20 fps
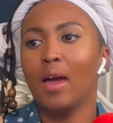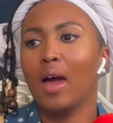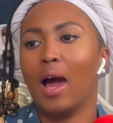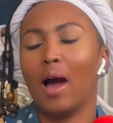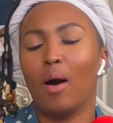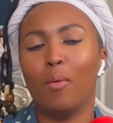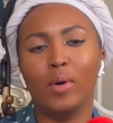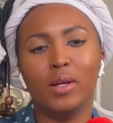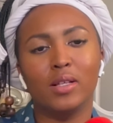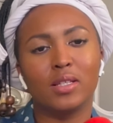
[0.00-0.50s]

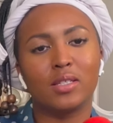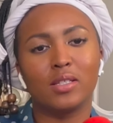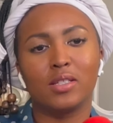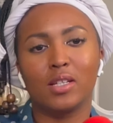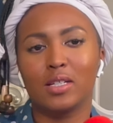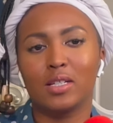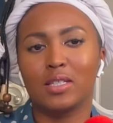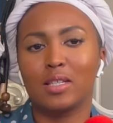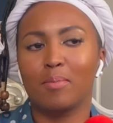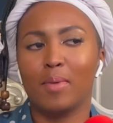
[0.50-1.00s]
I wouldn't
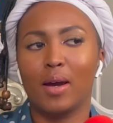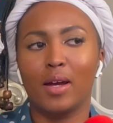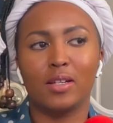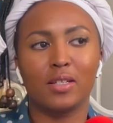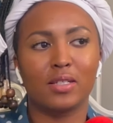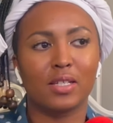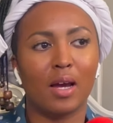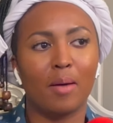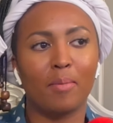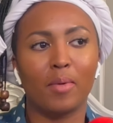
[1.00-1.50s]
suggest somebody
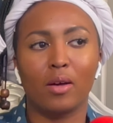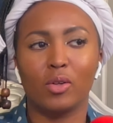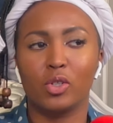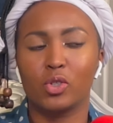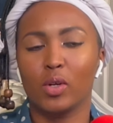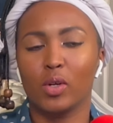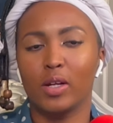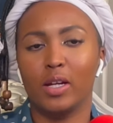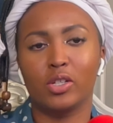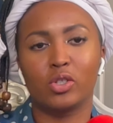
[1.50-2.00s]
just coming off the
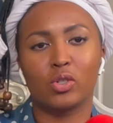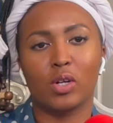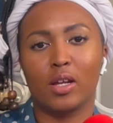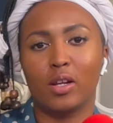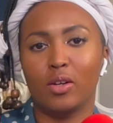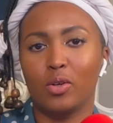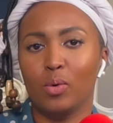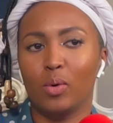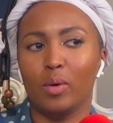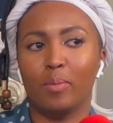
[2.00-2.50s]
street and trying
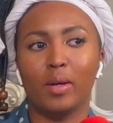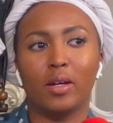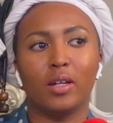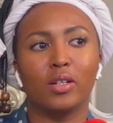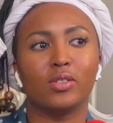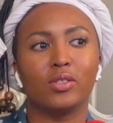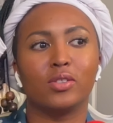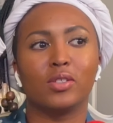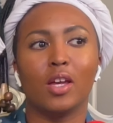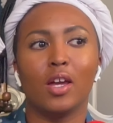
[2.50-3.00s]
to do it,
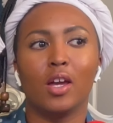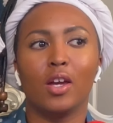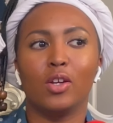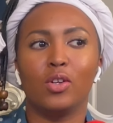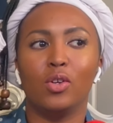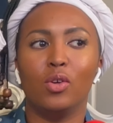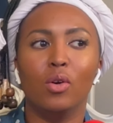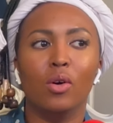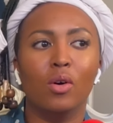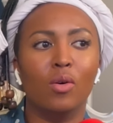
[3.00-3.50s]
because
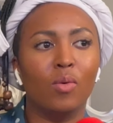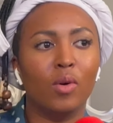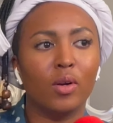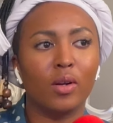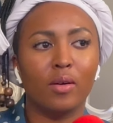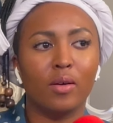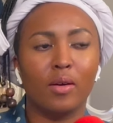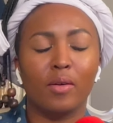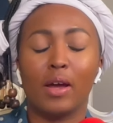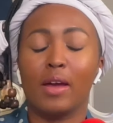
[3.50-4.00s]
you don't want
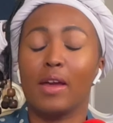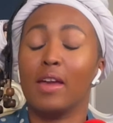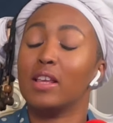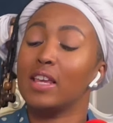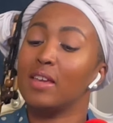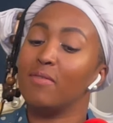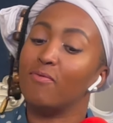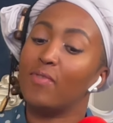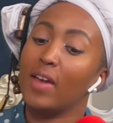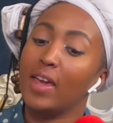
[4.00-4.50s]
to.
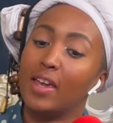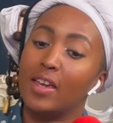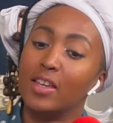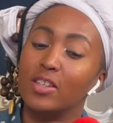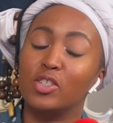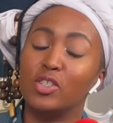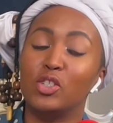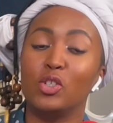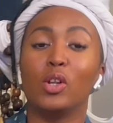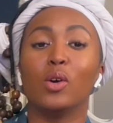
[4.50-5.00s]
In
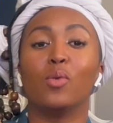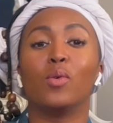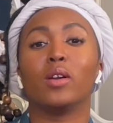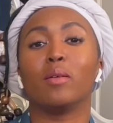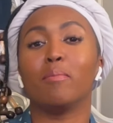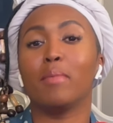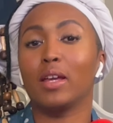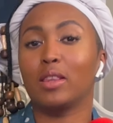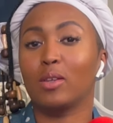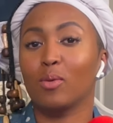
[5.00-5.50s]
Vegas, you don't want
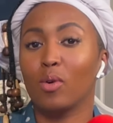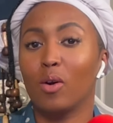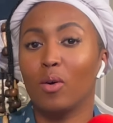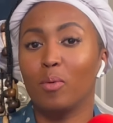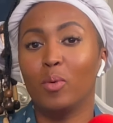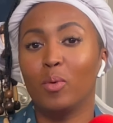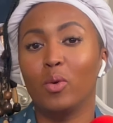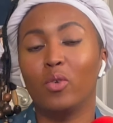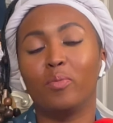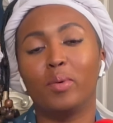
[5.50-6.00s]
to make the
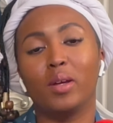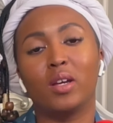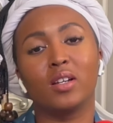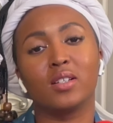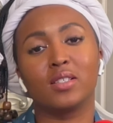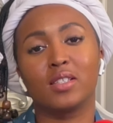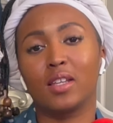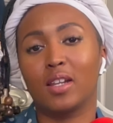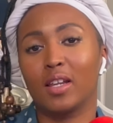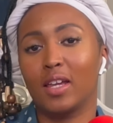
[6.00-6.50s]
wrong move,
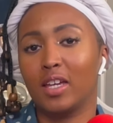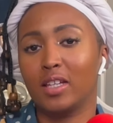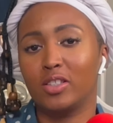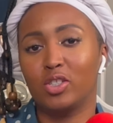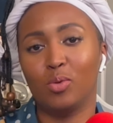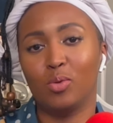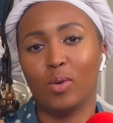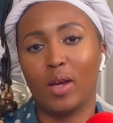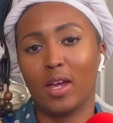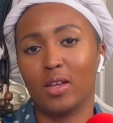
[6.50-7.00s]
because that'll
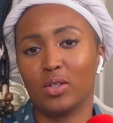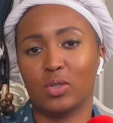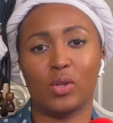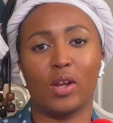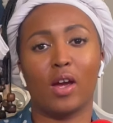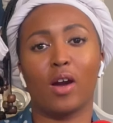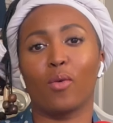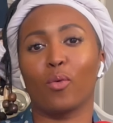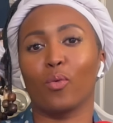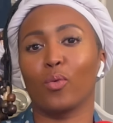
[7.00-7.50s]
get you canceled
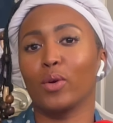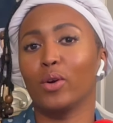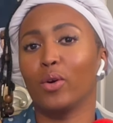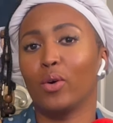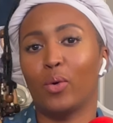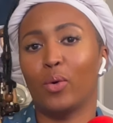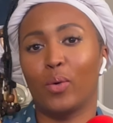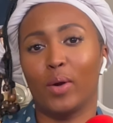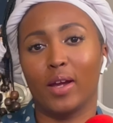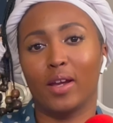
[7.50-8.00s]
out real
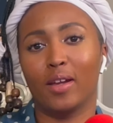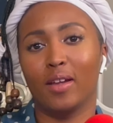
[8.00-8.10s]
quick.